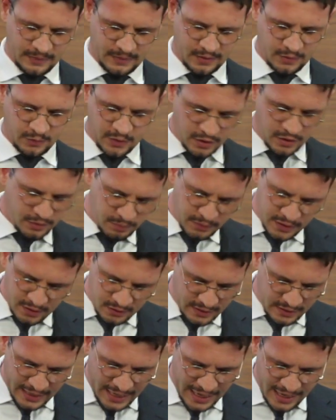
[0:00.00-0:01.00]
We don't
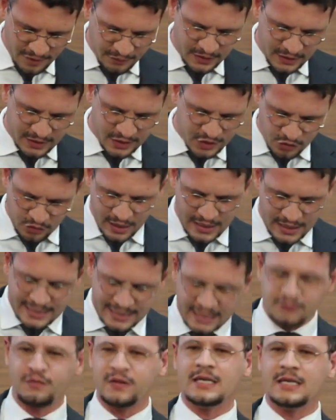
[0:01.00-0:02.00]
merely have Israeli
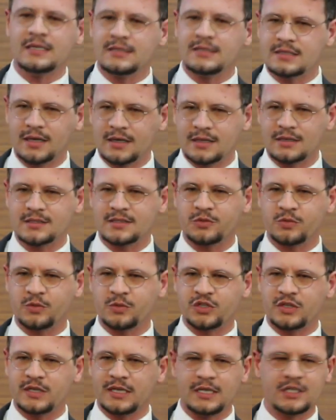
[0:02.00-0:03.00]
visas
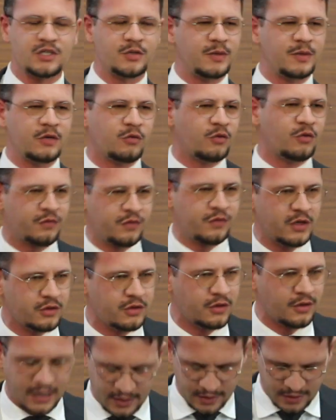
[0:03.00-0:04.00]
which need to be review,
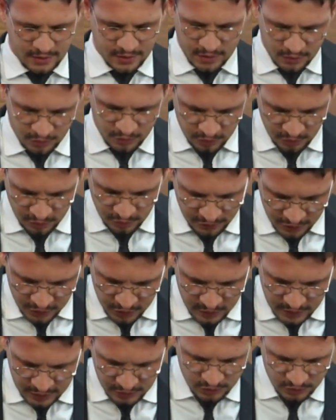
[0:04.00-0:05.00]
uh, uh,
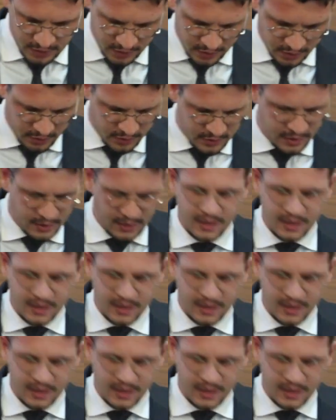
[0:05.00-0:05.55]
reviewed and renewed.